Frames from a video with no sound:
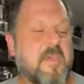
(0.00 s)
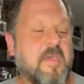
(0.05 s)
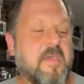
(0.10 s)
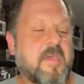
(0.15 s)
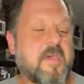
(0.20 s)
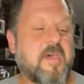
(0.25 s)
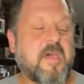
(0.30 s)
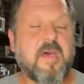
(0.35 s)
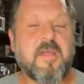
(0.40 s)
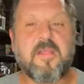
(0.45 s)

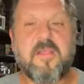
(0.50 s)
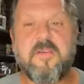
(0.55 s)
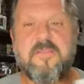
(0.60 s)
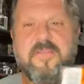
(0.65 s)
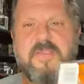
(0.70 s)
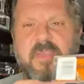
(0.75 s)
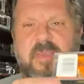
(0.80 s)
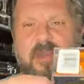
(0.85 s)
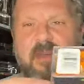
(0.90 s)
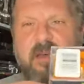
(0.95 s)
I love
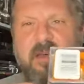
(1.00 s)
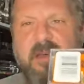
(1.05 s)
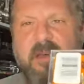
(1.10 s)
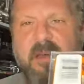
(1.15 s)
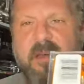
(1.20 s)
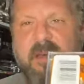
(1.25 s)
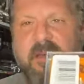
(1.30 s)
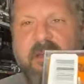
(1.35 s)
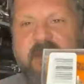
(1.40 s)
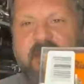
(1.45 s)

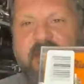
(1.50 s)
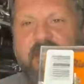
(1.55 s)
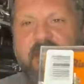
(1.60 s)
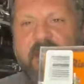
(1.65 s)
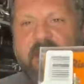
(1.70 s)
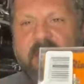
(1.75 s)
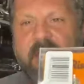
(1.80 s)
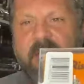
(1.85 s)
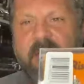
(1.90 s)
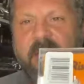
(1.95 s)
the
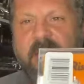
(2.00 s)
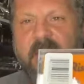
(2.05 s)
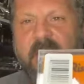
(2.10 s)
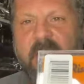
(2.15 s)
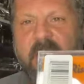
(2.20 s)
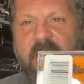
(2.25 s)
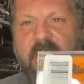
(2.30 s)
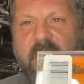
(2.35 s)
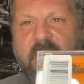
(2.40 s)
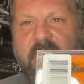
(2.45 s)

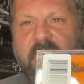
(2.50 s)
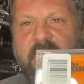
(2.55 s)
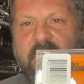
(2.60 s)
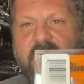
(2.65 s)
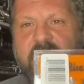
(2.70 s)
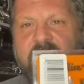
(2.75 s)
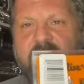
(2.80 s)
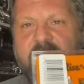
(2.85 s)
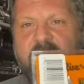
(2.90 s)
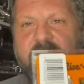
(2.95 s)
yellow
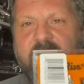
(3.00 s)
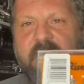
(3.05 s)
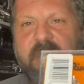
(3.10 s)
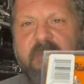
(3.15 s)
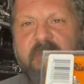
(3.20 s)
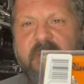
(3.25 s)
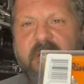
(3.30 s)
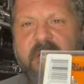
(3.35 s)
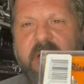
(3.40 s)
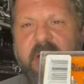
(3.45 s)

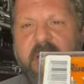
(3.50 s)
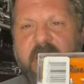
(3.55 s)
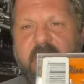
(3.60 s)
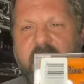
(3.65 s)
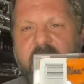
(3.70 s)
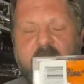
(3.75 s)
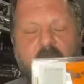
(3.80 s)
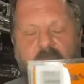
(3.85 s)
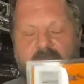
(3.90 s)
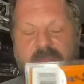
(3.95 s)

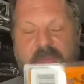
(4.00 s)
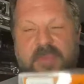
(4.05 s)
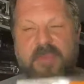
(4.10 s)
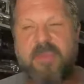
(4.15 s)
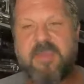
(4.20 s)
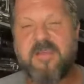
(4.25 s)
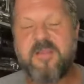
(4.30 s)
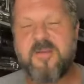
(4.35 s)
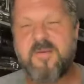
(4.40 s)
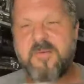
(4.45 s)
color, or the
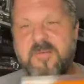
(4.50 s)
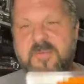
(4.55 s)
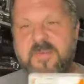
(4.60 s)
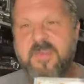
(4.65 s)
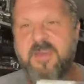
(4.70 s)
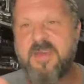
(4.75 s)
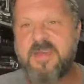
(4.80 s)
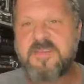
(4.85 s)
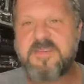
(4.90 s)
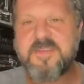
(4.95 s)
yellow.
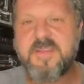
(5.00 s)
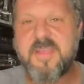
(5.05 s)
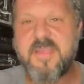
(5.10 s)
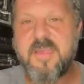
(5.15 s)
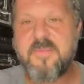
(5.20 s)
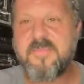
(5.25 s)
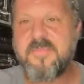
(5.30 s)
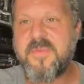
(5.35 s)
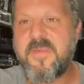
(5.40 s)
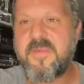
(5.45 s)
Gosh, I
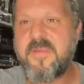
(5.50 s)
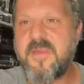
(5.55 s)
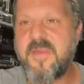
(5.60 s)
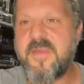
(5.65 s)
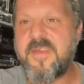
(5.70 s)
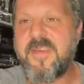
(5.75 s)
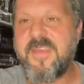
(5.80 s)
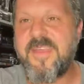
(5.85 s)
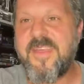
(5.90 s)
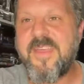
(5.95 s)

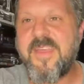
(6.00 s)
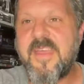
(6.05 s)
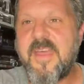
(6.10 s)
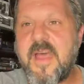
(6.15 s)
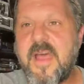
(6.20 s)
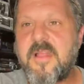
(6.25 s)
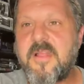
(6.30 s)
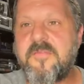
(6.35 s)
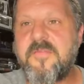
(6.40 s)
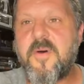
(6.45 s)

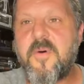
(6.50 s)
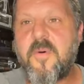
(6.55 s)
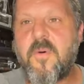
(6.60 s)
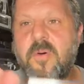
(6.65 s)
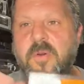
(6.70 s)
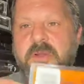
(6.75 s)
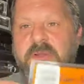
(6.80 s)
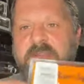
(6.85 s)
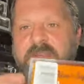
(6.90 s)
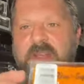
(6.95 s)
love the
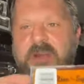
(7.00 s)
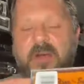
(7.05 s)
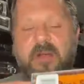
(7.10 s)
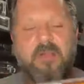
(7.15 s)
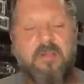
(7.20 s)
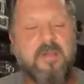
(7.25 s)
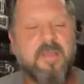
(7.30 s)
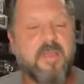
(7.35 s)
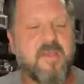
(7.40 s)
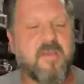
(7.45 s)
orange
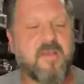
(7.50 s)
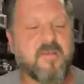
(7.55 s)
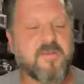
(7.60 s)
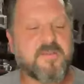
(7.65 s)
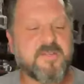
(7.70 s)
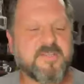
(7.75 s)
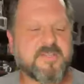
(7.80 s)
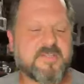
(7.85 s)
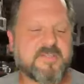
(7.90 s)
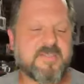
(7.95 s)
color here.
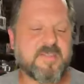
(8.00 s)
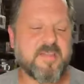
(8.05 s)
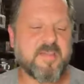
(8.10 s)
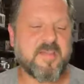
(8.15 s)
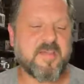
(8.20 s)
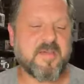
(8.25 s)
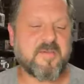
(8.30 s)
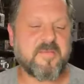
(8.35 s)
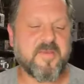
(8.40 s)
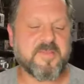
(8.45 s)
Just
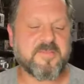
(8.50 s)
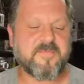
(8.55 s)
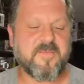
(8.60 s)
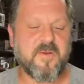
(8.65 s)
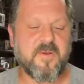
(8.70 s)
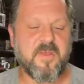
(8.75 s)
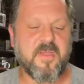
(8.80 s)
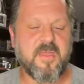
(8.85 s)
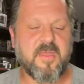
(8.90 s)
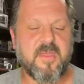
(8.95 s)
that's
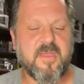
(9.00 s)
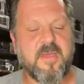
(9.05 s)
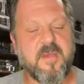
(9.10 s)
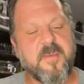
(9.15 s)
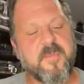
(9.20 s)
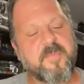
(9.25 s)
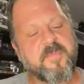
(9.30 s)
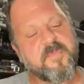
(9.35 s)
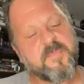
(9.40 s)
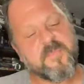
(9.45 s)
very
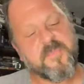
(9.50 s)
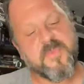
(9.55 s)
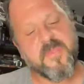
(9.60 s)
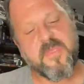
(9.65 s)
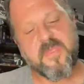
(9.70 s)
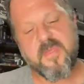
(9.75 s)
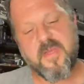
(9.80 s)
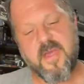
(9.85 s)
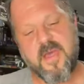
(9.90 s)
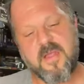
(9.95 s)

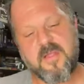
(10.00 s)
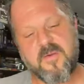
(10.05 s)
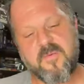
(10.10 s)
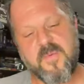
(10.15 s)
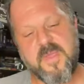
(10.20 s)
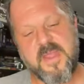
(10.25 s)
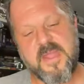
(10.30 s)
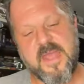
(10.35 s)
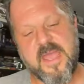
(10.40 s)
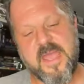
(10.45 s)

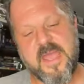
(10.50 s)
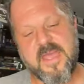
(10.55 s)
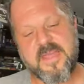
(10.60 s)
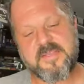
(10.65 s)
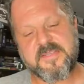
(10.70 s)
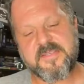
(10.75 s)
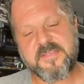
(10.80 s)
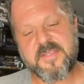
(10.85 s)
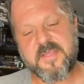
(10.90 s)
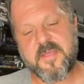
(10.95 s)

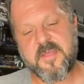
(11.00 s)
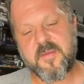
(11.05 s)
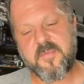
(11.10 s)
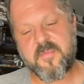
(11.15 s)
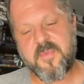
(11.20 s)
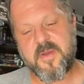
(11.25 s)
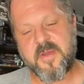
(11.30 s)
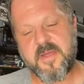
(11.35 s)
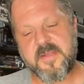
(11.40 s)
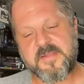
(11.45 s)
Halloween-esque.
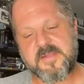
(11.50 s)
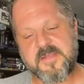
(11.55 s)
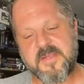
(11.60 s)
But